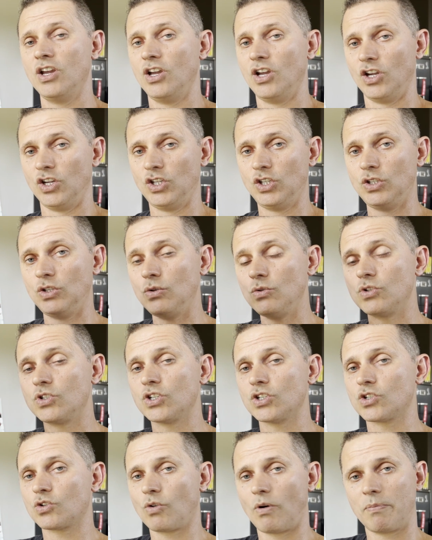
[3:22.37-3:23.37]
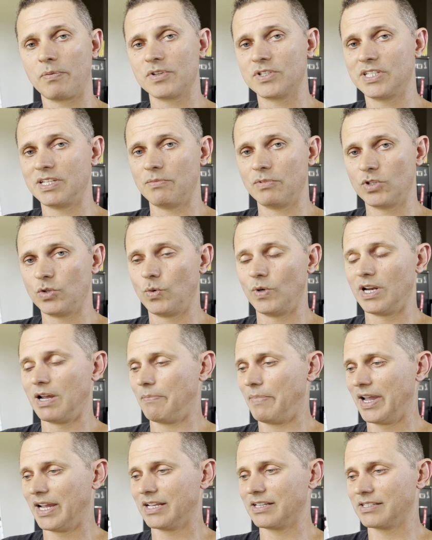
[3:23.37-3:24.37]
a huge discrepancy between our
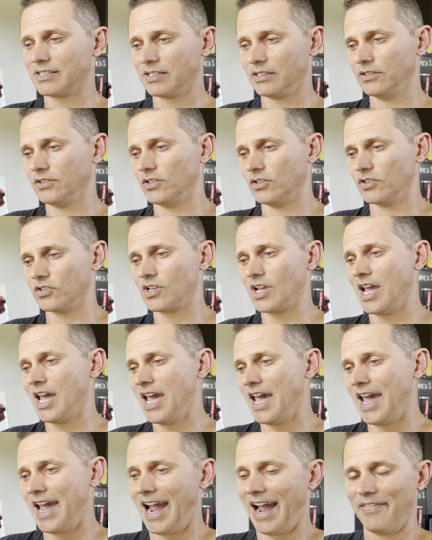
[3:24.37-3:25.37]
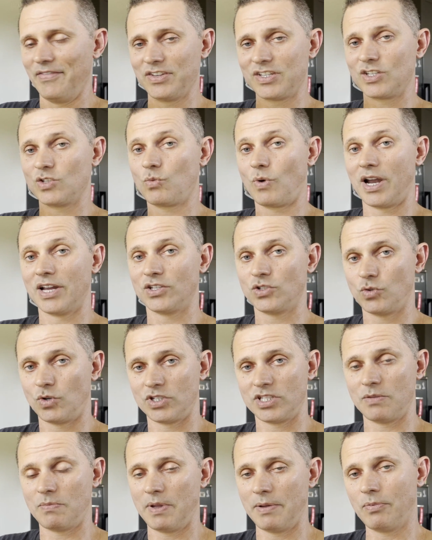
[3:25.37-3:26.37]
bank of cylinders. And this is why I
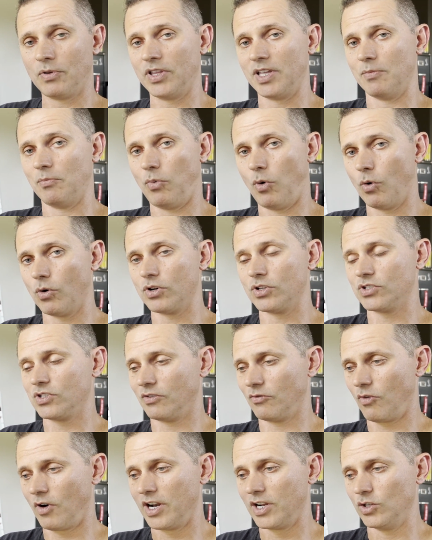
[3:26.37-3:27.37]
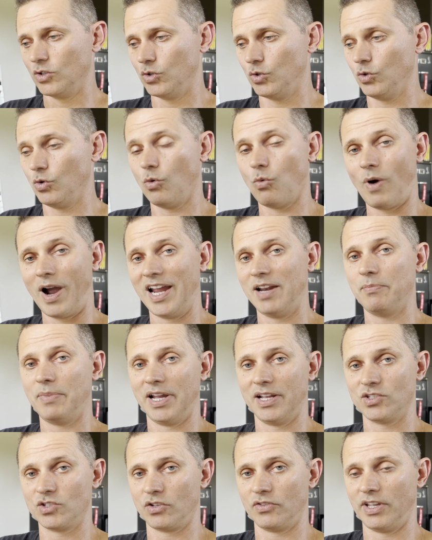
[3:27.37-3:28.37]
stress to people the importance of running dual
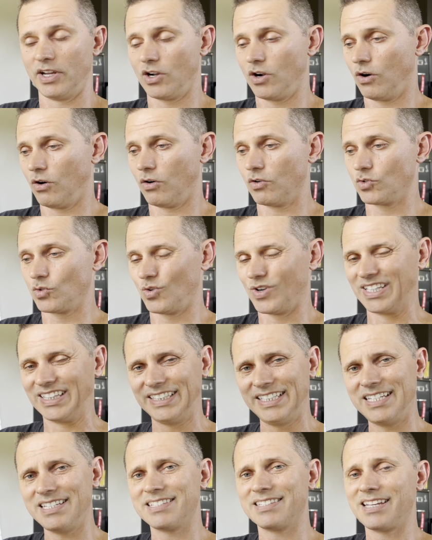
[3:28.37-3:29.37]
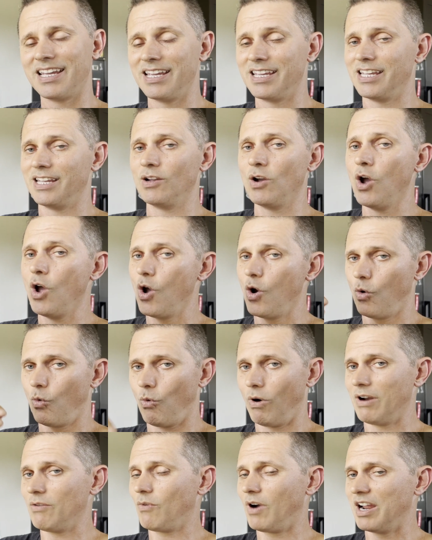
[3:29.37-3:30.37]
widebands on their cars, or at least taking
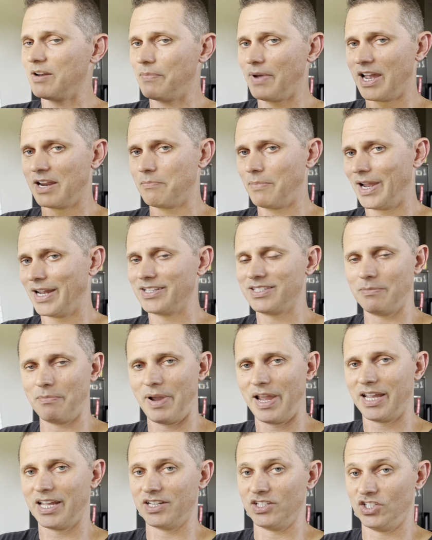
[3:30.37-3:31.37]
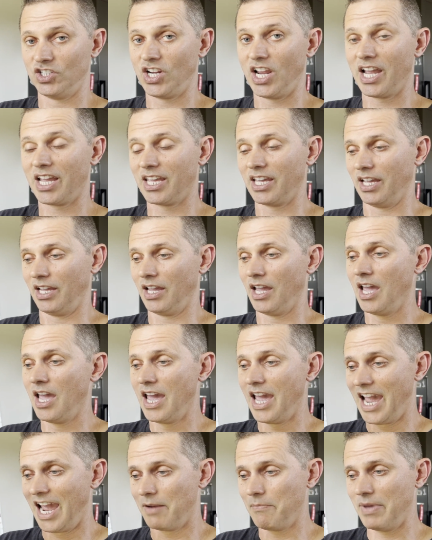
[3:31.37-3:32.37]
one wideband bank to bank and checking
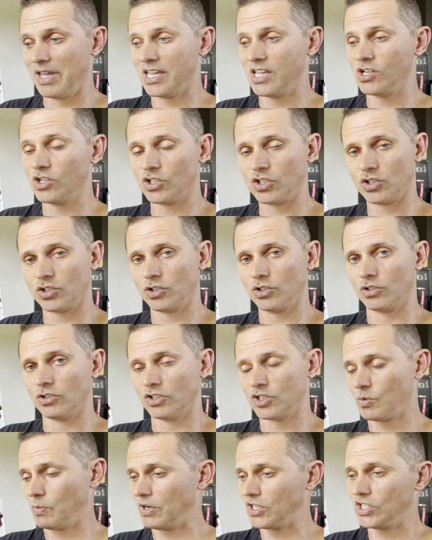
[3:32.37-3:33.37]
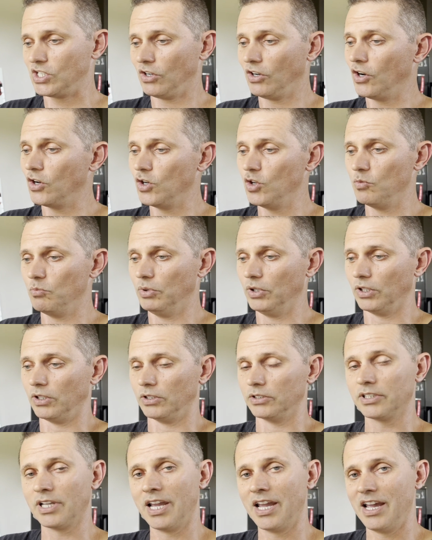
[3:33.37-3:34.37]
and making sure, especially on a new
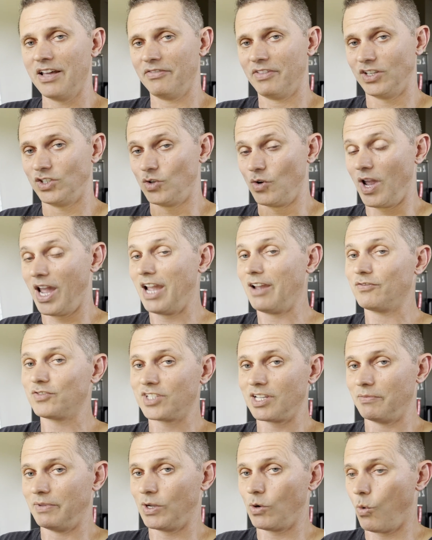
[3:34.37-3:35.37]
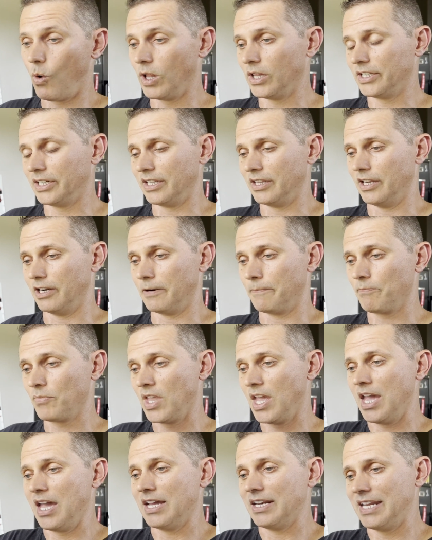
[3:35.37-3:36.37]
build, that you have some equality there.
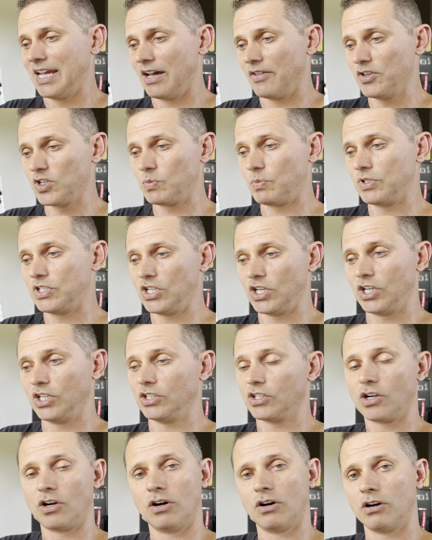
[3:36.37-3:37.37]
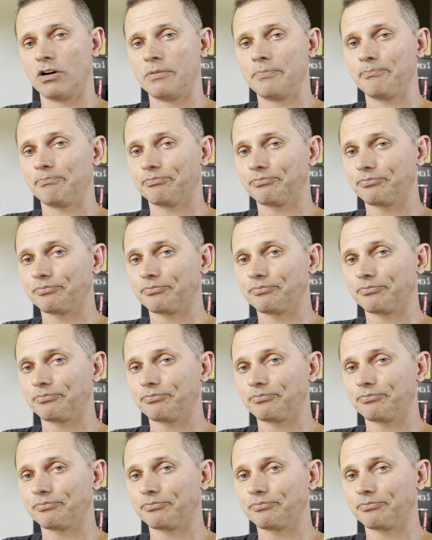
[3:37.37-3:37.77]
Now, this particular car,